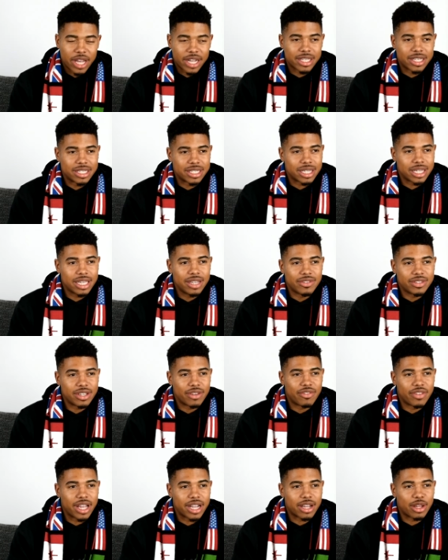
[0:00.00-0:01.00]
like the sleeves
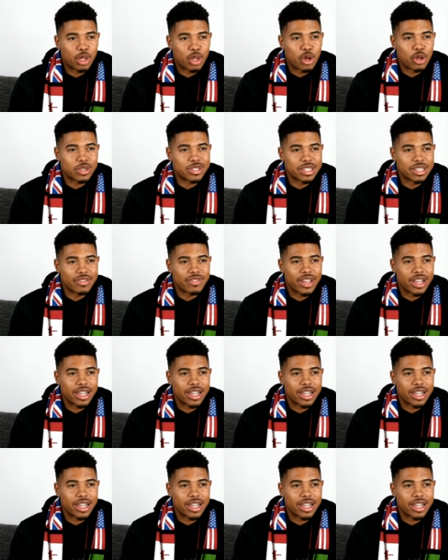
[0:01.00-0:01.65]
of like a long sleeve?